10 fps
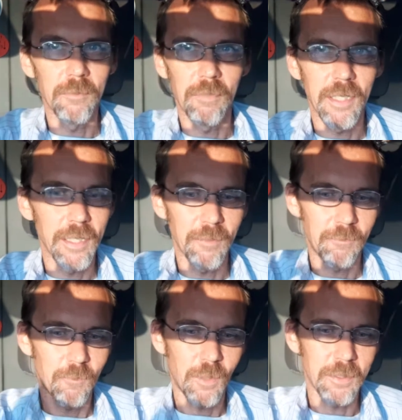but I
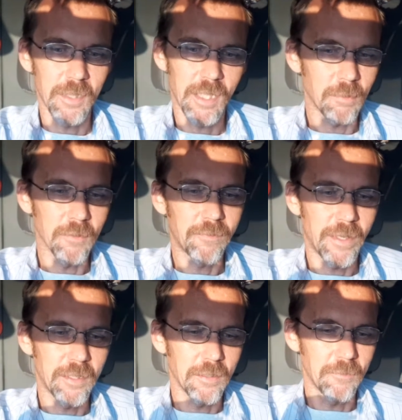wasn't able to
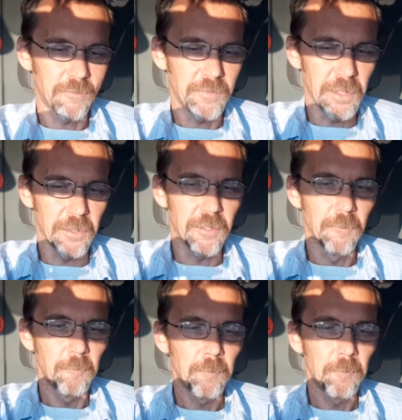find a figure.